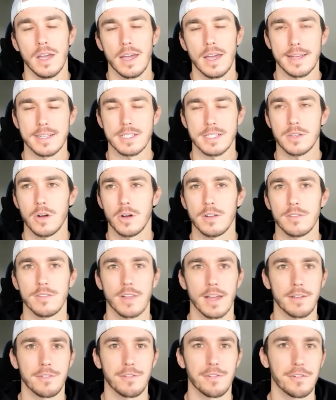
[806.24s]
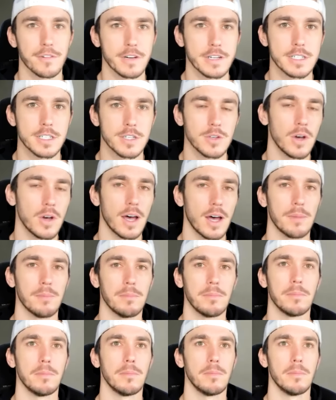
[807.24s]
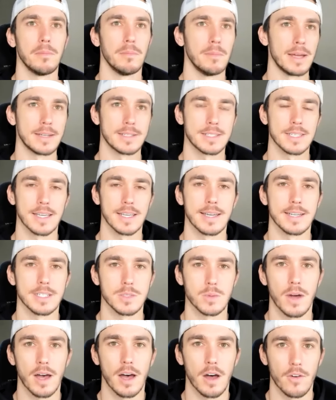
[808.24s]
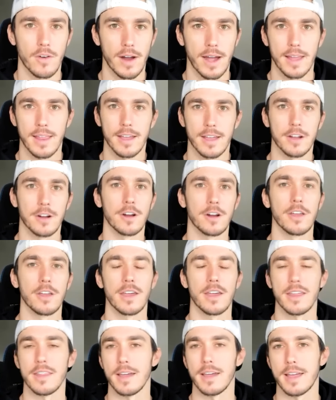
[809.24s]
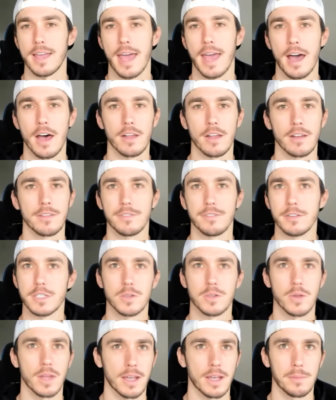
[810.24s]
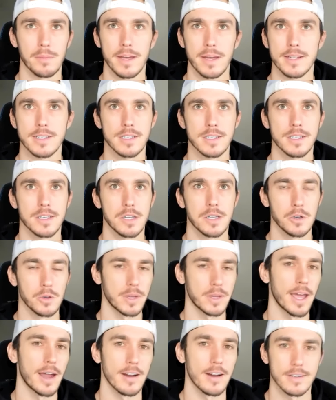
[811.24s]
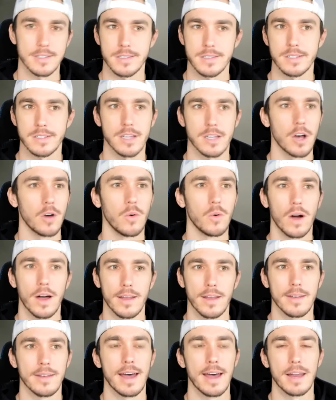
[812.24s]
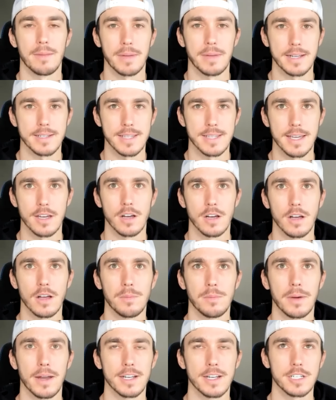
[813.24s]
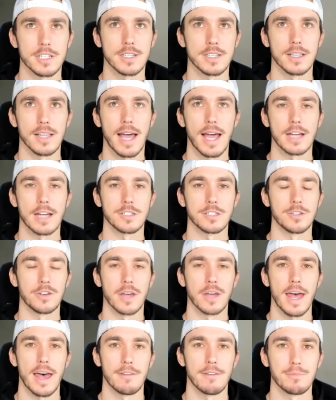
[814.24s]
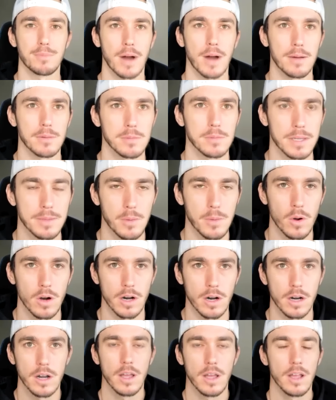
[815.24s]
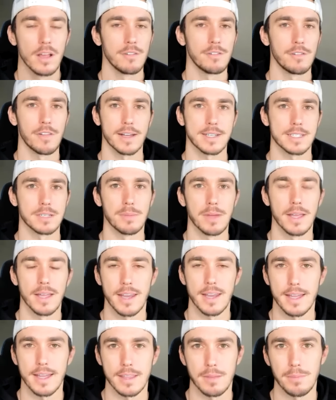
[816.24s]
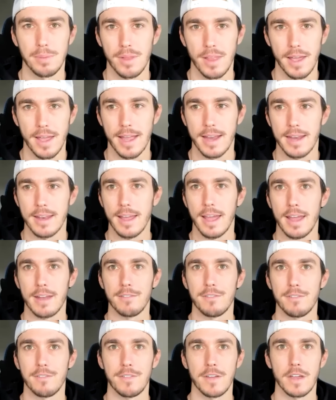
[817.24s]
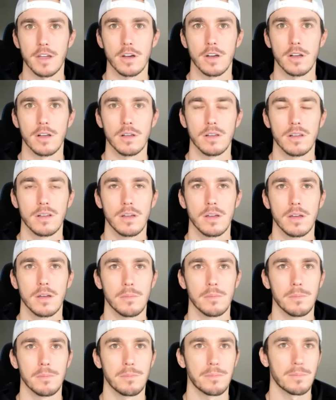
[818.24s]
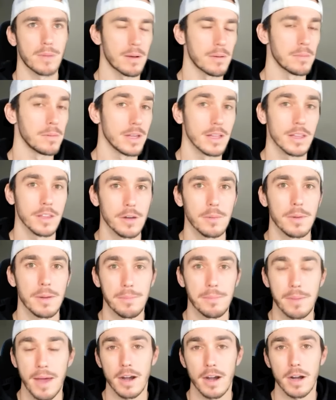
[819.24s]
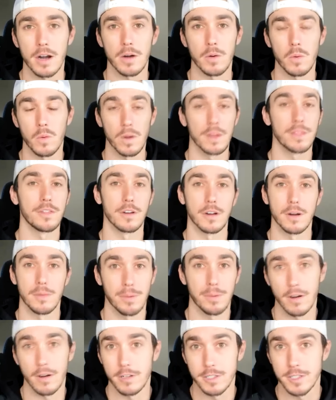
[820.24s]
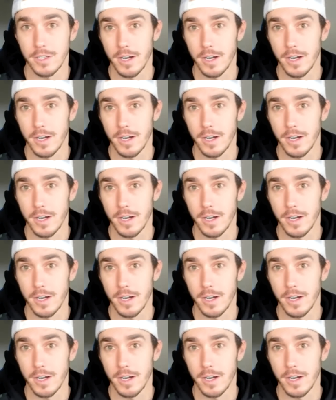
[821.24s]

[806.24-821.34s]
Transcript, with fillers: And it sort of like frees you up mentally as well, right? Like early in the account, if you swing and miss, who cares? It's 0 1, not a big deal. But it just allows you to have probably more flexibility at the plate and feel probably a little bit better with your approach,